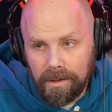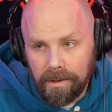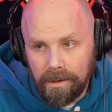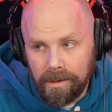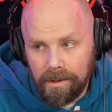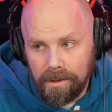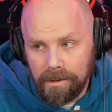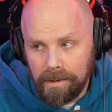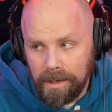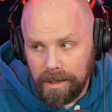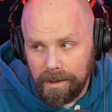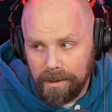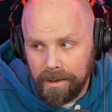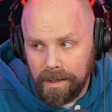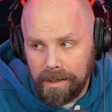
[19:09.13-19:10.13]
He
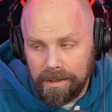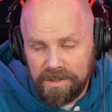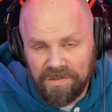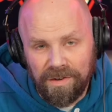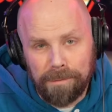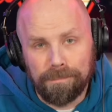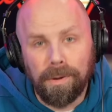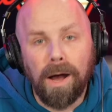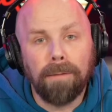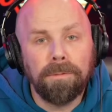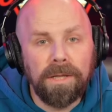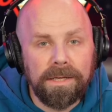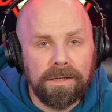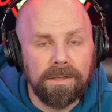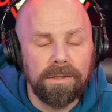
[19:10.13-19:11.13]
uh, uh is very
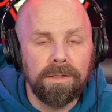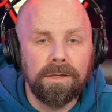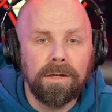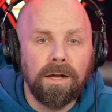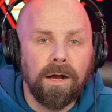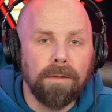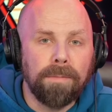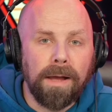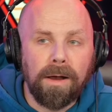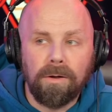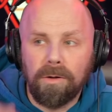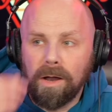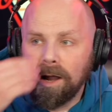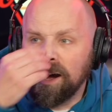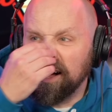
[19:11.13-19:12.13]
public
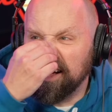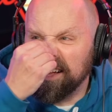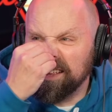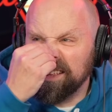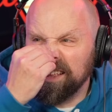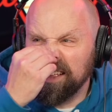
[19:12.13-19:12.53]
about uh,